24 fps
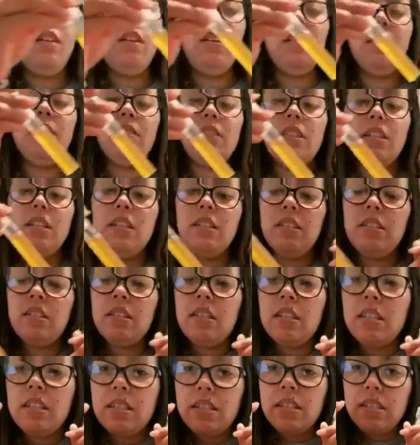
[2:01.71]
this
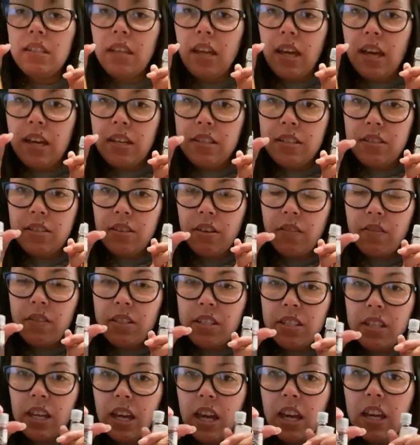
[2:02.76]
is the S.
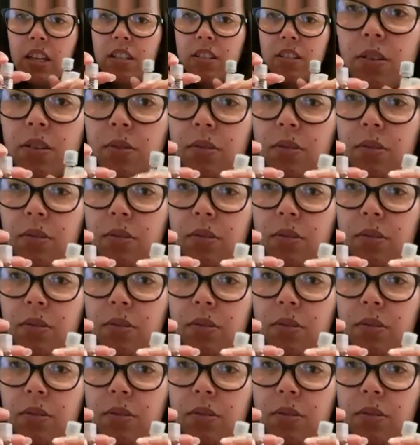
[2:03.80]
cerevisiae,